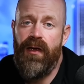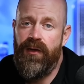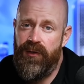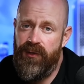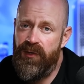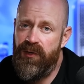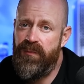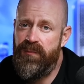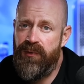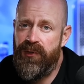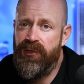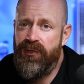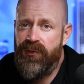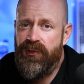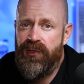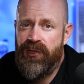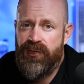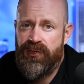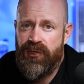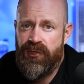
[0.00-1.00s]
you're in a pretty
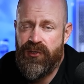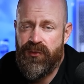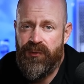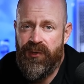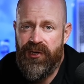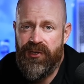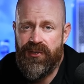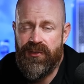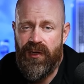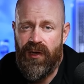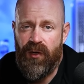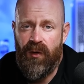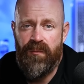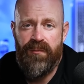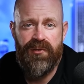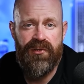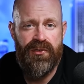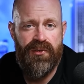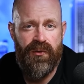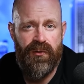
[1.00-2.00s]
unique situation that
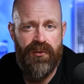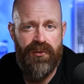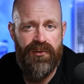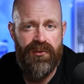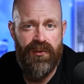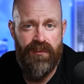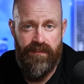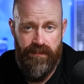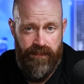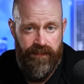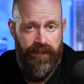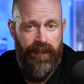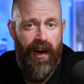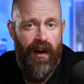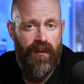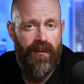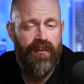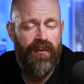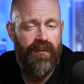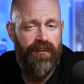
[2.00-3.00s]
opens doors to
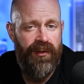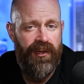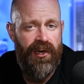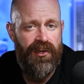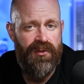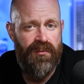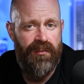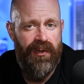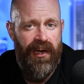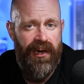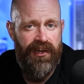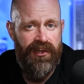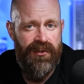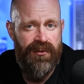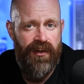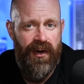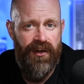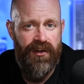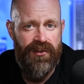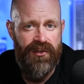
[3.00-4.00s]
powerful financial planning
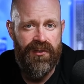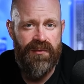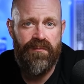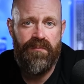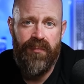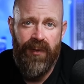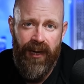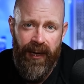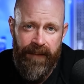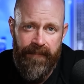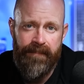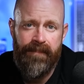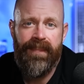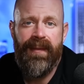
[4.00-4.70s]
strategies, but